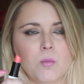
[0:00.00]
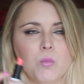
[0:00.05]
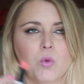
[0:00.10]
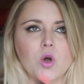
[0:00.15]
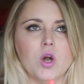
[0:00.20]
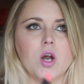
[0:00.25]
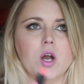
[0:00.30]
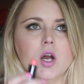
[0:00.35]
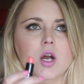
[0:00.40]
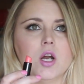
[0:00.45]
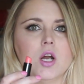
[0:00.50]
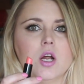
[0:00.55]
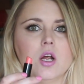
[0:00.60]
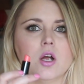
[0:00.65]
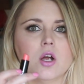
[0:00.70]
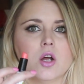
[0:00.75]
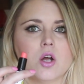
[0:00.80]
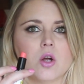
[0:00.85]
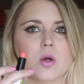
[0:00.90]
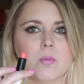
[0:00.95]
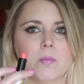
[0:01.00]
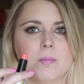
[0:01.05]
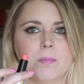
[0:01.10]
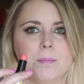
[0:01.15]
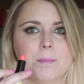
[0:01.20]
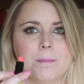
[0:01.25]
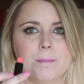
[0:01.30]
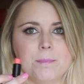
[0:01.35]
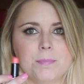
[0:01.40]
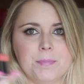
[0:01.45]
more
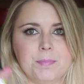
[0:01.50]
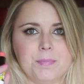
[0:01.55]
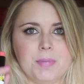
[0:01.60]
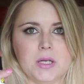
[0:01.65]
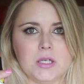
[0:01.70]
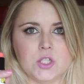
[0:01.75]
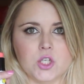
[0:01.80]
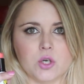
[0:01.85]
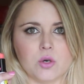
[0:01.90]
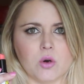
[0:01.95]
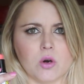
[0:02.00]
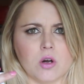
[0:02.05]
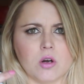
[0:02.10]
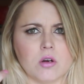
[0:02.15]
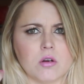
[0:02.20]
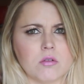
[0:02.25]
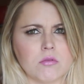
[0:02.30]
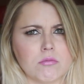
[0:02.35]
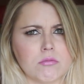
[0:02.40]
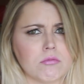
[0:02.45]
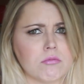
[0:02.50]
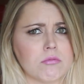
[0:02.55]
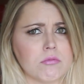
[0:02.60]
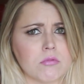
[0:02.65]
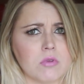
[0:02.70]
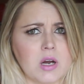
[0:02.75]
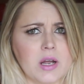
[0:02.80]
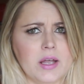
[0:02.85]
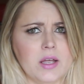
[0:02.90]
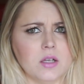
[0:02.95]
peachy coral.
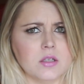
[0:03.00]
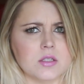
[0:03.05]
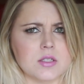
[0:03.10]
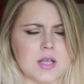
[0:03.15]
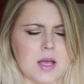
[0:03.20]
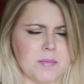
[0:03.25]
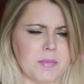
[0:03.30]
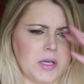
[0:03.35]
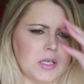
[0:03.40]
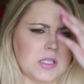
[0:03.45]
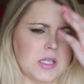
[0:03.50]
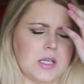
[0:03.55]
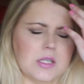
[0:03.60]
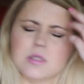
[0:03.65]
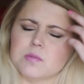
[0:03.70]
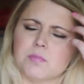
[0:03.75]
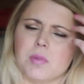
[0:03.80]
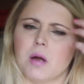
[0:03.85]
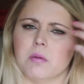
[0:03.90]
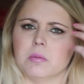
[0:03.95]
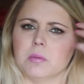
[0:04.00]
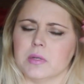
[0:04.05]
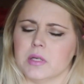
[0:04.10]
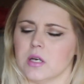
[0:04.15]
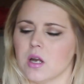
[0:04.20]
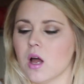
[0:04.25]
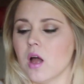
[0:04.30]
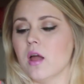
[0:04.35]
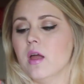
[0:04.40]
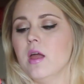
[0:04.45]
Right? Does that make sense? Probably
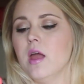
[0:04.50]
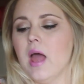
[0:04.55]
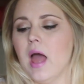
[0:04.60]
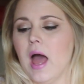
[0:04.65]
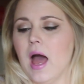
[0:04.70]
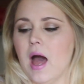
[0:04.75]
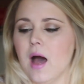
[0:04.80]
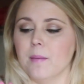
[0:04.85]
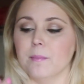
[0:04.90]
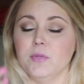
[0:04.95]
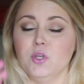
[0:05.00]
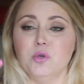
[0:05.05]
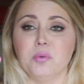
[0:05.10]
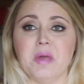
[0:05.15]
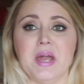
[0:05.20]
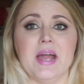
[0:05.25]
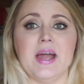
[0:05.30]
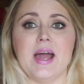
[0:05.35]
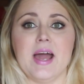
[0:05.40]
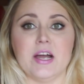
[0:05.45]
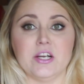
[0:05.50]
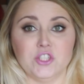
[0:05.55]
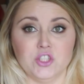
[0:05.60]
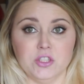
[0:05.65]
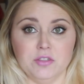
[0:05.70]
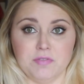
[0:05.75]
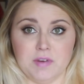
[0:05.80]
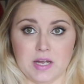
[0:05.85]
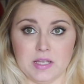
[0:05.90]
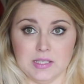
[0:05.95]
not. You can't
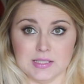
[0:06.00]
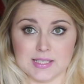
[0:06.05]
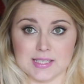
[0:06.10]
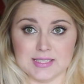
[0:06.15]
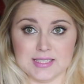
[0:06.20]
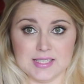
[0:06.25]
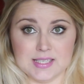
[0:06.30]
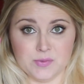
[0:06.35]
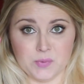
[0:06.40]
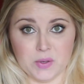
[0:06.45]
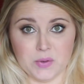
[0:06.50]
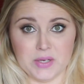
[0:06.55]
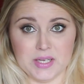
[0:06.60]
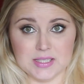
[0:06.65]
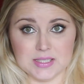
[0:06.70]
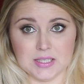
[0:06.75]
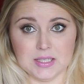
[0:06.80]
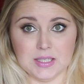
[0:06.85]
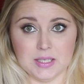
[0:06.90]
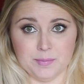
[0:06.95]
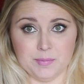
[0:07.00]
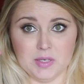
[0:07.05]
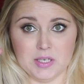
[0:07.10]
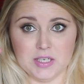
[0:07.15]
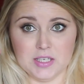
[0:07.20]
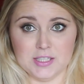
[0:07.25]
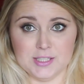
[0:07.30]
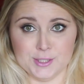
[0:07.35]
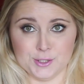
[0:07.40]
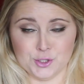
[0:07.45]
actually find this because this one is a
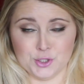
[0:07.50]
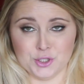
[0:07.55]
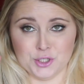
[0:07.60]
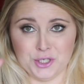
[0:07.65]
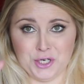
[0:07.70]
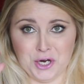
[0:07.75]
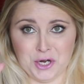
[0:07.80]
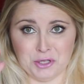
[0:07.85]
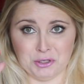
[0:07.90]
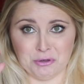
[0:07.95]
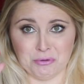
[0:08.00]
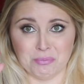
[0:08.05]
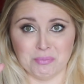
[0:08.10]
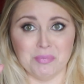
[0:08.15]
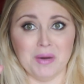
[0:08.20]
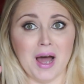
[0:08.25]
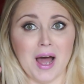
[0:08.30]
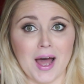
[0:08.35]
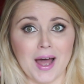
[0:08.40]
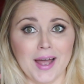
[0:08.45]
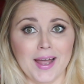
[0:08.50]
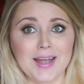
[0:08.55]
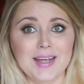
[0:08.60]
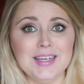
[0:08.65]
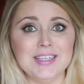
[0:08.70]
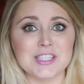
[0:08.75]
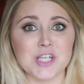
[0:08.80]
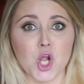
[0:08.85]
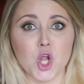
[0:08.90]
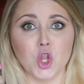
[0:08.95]
limited edition color,
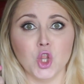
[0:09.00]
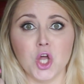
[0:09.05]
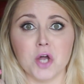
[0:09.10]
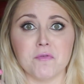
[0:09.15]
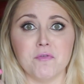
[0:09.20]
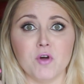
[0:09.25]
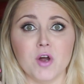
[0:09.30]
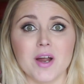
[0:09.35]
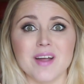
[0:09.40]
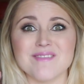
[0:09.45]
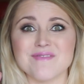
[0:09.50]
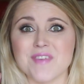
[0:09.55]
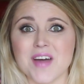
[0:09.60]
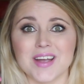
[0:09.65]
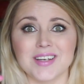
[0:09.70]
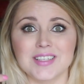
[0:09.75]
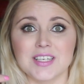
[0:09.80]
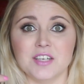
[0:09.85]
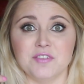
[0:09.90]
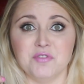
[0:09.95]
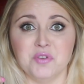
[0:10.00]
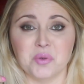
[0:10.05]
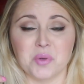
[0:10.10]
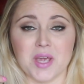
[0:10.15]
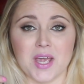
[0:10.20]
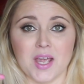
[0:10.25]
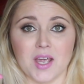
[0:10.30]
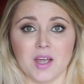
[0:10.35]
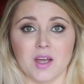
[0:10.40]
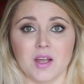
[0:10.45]
but look for it, find it if you
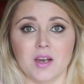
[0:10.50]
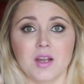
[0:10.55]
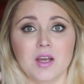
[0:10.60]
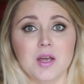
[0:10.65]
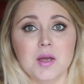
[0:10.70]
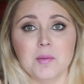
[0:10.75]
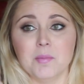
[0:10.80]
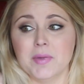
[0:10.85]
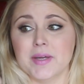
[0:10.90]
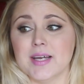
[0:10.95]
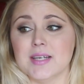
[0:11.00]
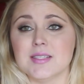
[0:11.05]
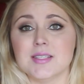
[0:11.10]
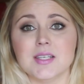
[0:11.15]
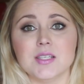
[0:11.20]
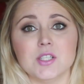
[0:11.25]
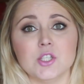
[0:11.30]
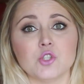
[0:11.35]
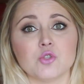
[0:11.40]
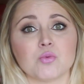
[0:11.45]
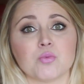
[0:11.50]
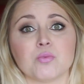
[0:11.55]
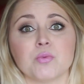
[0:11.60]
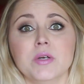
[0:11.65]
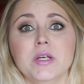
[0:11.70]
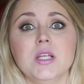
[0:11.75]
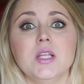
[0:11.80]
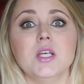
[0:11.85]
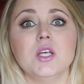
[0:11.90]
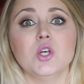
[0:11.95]
can, because this is
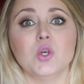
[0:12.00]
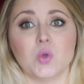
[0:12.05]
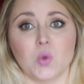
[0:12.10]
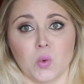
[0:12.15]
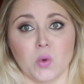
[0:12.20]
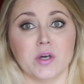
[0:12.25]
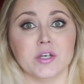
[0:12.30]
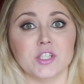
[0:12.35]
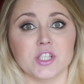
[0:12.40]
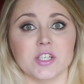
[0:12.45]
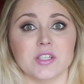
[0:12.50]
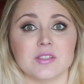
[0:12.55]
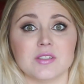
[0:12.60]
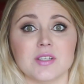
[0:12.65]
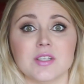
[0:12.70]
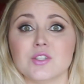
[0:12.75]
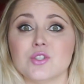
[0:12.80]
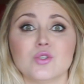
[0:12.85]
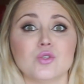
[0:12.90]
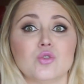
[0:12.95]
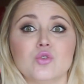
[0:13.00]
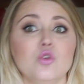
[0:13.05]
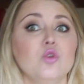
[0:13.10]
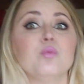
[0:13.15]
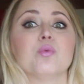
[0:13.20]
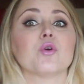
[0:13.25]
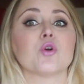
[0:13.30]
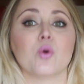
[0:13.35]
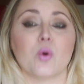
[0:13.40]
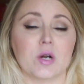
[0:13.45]
really gorgeous. It's
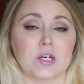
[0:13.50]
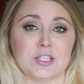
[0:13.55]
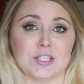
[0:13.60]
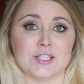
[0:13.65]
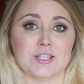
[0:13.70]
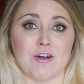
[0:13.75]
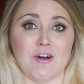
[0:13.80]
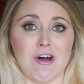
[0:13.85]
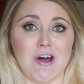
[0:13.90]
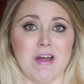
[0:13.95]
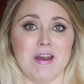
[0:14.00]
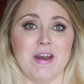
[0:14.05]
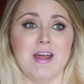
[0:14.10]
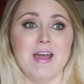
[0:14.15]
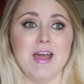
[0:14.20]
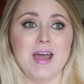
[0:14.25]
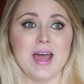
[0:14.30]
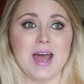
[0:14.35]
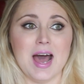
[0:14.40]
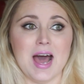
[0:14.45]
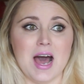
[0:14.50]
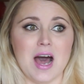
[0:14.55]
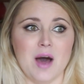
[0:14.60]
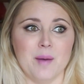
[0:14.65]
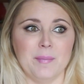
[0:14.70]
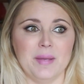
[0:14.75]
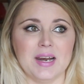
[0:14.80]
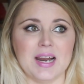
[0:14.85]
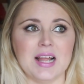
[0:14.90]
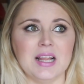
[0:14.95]
super gorgeous on,
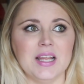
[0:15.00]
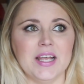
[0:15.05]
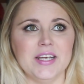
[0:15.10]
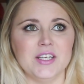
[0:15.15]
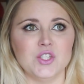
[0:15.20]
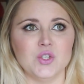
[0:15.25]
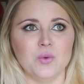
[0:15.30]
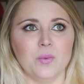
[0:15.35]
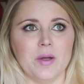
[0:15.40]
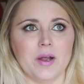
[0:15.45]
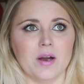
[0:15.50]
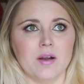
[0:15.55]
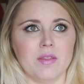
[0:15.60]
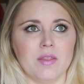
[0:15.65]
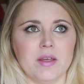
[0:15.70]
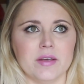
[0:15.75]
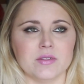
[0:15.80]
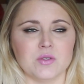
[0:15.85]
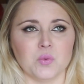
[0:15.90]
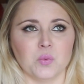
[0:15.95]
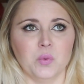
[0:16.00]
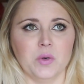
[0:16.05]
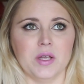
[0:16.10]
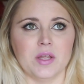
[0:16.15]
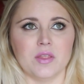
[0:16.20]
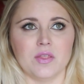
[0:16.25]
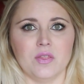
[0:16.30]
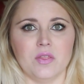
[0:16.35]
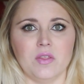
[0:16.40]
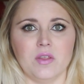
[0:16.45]
and I like to wear this
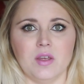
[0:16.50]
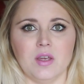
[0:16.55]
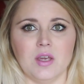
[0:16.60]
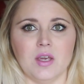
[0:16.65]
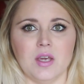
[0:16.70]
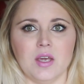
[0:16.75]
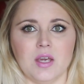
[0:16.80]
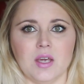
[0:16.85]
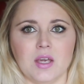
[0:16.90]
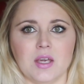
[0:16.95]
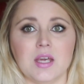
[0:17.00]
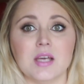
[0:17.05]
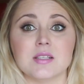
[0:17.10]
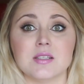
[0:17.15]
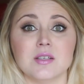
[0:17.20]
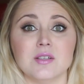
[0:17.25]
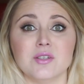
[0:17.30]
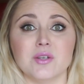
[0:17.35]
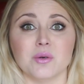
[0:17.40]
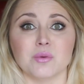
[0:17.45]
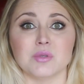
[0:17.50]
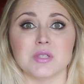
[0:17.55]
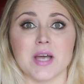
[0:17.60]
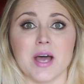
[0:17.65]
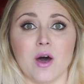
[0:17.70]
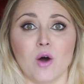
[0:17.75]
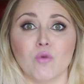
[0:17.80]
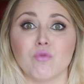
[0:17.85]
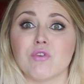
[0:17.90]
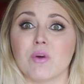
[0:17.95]
with the Kiss and Don't
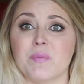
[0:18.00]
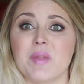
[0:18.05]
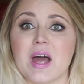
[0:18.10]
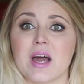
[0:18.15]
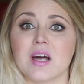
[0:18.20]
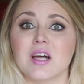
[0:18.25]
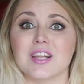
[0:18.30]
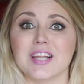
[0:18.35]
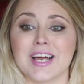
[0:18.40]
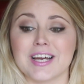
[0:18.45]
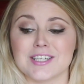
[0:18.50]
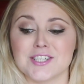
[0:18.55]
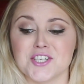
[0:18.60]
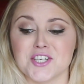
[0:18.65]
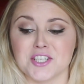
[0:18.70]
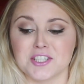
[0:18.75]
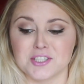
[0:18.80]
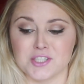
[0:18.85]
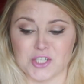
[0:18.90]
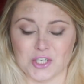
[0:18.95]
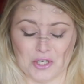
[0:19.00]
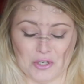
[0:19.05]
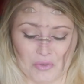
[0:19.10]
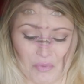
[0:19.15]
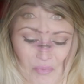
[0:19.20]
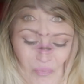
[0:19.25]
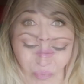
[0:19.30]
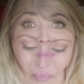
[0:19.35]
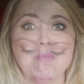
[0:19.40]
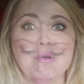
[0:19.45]
Tell from that collection too.
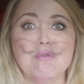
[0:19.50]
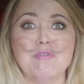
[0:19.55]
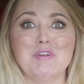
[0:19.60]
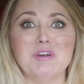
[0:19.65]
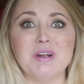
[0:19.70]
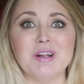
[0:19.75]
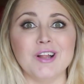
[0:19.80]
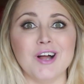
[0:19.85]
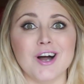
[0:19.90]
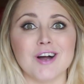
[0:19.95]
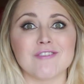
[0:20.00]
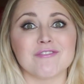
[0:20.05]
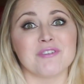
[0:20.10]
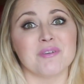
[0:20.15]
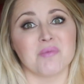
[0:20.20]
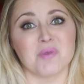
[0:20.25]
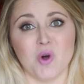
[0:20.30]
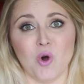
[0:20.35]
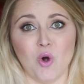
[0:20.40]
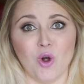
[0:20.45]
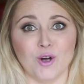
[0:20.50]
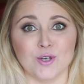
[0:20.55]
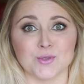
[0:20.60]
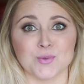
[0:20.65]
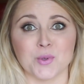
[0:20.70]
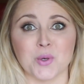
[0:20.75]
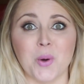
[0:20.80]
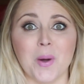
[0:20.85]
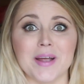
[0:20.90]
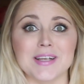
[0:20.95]
Moving along from corals,
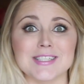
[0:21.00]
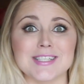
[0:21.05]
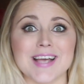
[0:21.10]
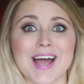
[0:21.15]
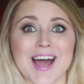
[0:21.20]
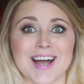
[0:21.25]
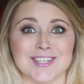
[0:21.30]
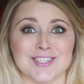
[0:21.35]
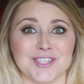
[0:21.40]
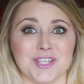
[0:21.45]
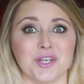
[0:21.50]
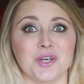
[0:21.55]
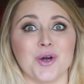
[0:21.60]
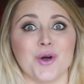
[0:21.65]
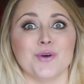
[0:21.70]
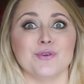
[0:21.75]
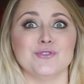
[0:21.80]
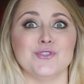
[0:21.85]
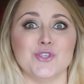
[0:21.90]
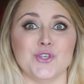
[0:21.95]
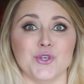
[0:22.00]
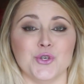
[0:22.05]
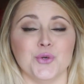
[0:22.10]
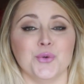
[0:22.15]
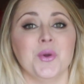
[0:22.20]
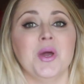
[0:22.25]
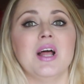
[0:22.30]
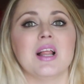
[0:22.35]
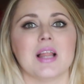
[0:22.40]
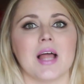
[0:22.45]
we're going to actually go
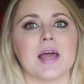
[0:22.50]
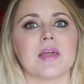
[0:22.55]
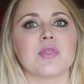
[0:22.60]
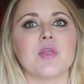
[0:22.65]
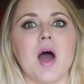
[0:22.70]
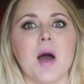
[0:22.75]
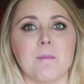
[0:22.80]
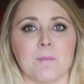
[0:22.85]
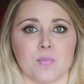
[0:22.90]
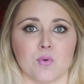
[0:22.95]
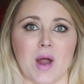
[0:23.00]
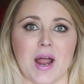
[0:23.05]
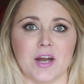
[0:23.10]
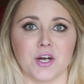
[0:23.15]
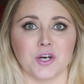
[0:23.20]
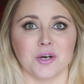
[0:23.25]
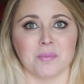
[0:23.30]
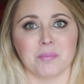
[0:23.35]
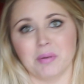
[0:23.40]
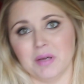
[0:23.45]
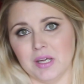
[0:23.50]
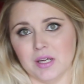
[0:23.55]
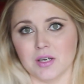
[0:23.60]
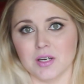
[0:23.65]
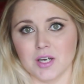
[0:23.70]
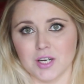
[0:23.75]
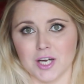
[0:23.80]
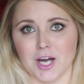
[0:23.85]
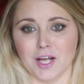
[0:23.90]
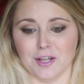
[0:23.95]
to like the brighter
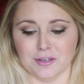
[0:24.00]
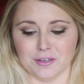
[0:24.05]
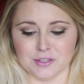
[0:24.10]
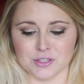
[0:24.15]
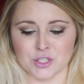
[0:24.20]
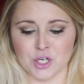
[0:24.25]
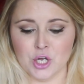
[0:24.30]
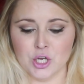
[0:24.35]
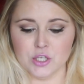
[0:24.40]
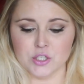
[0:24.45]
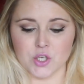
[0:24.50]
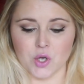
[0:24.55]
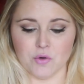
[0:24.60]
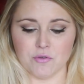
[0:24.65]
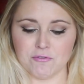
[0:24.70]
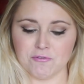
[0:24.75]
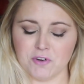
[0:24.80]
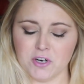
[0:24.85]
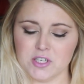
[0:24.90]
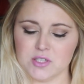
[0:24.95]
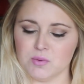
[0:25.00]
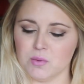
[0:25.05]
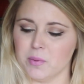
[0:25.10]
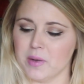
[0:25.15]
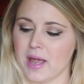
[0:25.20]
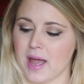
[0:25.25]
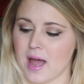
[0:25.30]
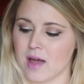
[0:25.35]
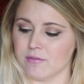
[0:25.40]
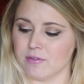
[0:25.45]
pink colors. So first what
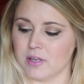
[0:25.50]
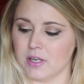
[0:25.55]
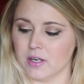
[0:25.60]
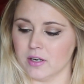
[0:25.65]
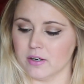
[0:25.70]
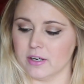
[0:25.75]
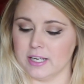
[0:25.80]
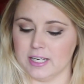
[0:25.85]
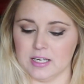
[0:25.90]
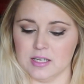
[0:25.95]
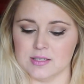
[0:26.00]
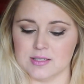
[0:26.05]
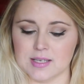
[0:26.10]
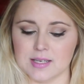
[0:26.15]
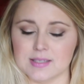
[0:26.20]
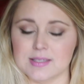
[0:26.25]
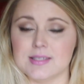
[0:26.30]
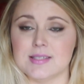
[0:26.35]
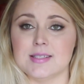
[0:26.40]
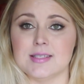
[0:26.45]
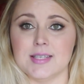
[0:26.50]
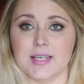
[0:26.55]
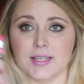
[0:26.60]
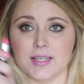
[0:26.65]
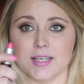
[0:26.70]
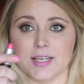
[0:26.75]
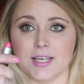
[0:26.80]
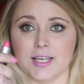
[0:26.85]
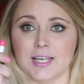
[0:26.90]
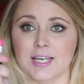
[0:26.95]
we have here is
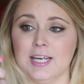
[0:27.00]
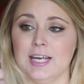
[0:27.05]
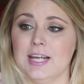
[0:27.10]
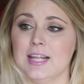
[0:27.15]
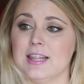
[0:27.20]
Silly.